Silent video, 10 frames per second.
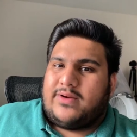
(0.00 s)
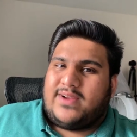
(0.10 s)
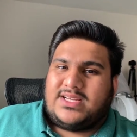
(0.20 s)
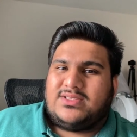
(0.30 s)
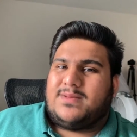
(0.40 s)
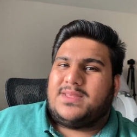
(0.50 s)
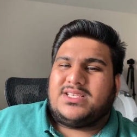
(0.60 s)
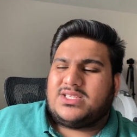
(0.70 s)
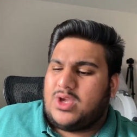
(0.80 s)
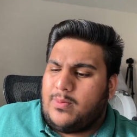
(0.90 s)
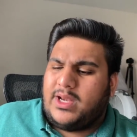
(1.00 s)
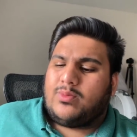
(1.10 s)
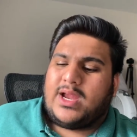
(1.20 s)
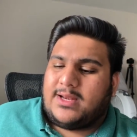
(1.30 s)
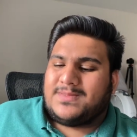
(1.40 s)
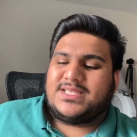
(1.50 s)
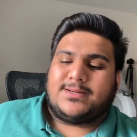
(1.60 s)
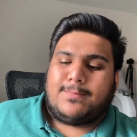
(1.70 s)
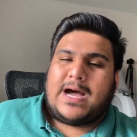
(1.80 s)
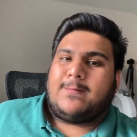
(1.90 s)
if I do something, just so many random
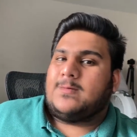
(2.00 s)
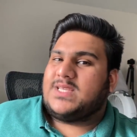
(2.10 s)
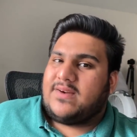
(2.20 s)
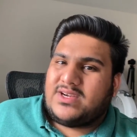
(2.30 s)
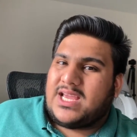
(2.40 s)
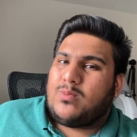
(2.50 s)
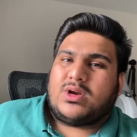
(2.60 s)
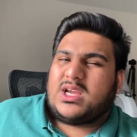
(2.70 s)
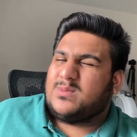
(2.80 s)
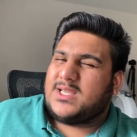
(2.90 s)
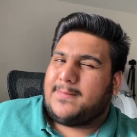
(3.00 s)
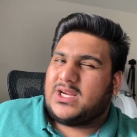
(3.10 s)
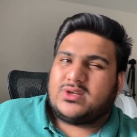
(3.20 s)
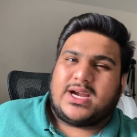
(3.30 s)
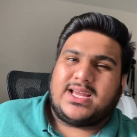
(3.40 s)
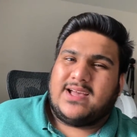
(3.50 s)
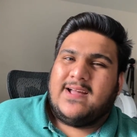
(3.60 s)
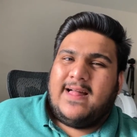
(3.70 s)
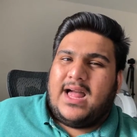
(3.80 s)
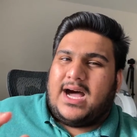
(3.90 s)
system pop-ups. Every time one comes up, I try
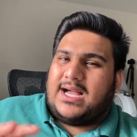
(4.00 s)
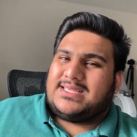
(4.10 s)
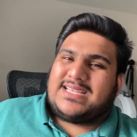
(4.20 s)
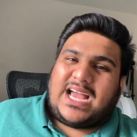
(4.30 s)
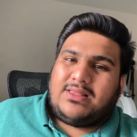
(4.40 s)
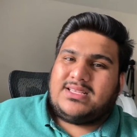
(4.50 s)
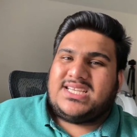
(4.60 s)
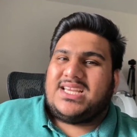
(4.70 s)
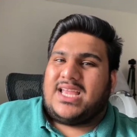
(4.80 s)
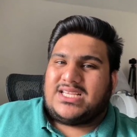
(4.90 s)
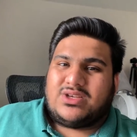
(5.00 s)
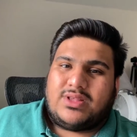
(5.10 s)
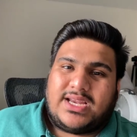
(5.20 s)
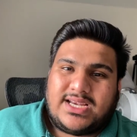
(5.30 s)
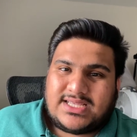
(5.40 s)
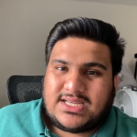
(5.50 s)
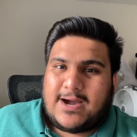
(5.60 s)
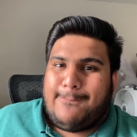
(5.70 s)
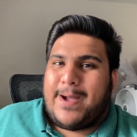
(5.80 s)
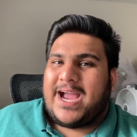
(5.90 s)
to silence it, like so that it doesn't
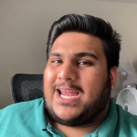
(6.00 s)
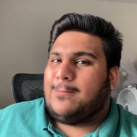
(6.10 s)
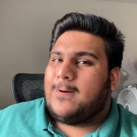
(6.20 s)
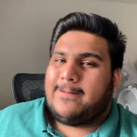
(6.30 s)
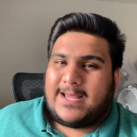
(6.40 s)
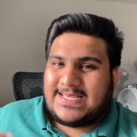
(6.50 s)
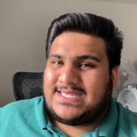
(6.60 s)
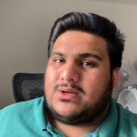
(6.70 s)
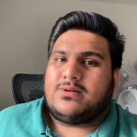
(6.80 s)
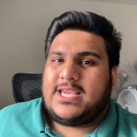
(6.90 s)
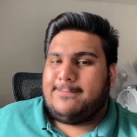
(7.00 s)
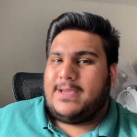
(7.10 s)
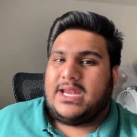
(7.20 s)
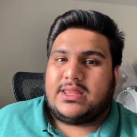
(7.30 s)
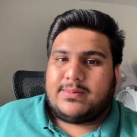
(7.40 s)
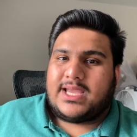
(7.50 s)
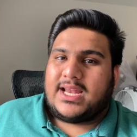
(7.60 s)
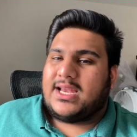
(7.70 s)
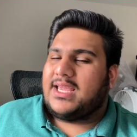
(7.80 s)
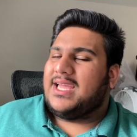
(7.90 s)
come back anymore, but I still keep getting them again
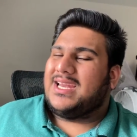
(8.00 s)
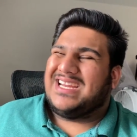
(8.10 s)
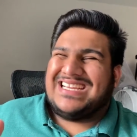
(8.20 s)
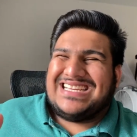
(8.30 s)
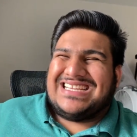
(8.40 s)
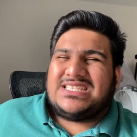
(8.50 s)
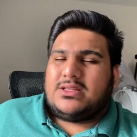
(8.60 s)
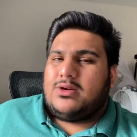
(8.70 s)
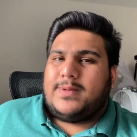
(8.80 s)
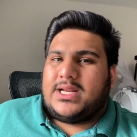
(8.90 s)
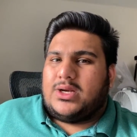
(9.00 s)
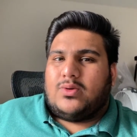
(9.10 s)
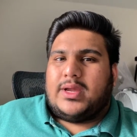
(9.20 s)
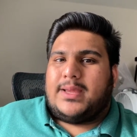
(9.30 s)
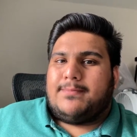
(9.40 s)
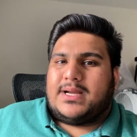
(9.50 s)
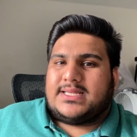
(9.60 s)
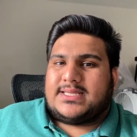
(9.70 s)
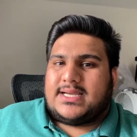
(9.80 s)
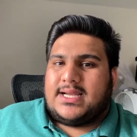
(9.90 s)
and again. It's a little bit annoying, but